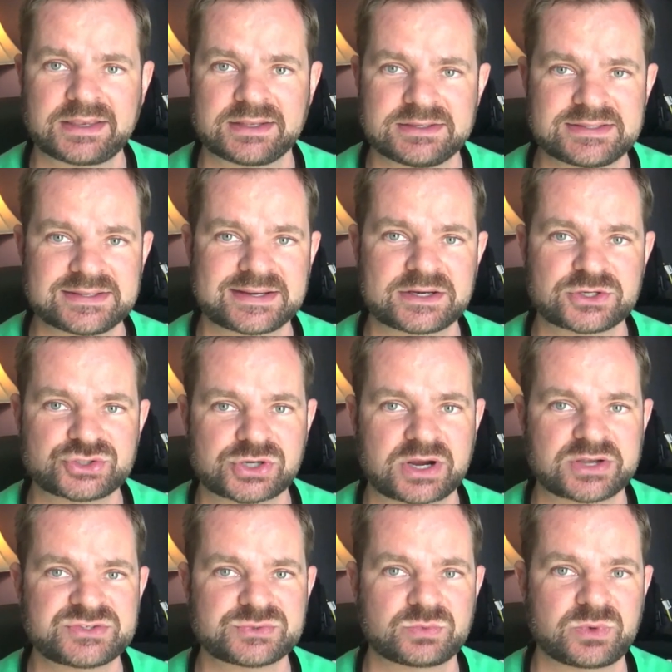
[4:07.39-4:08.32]
and didn't
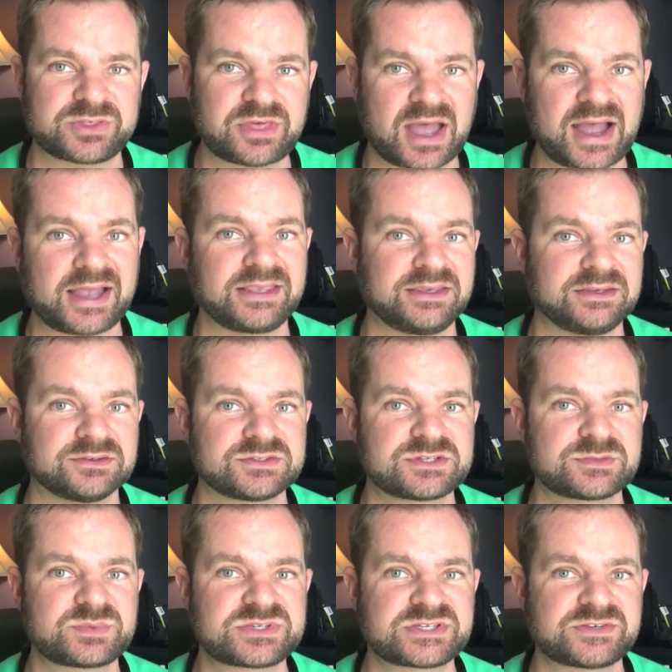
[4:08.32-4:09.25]
trust with high yield
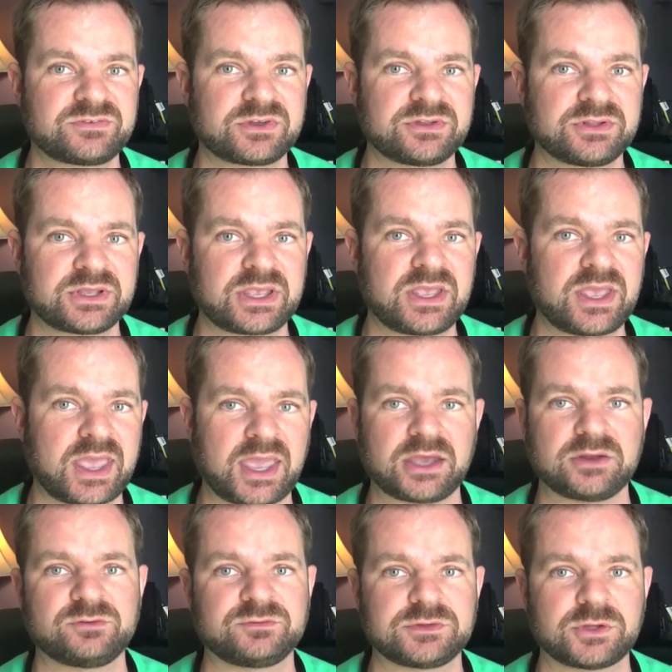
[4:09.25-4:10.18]
specifically
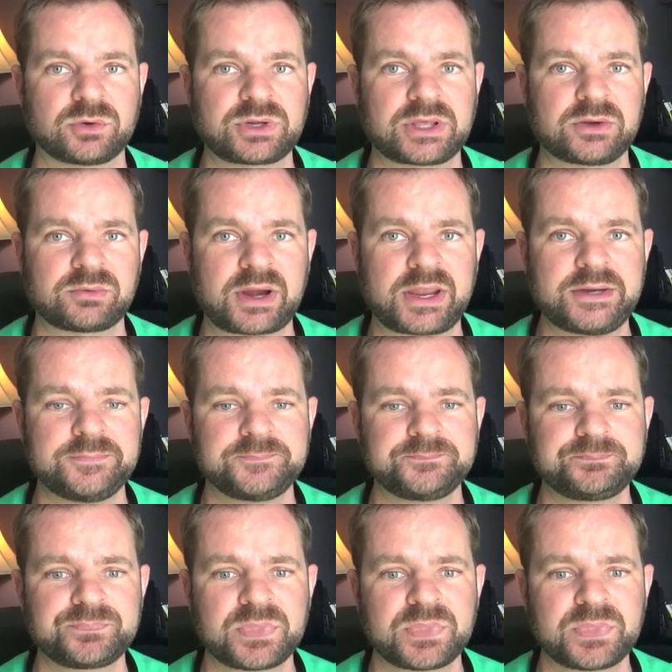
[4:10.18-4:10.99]
and floating rate.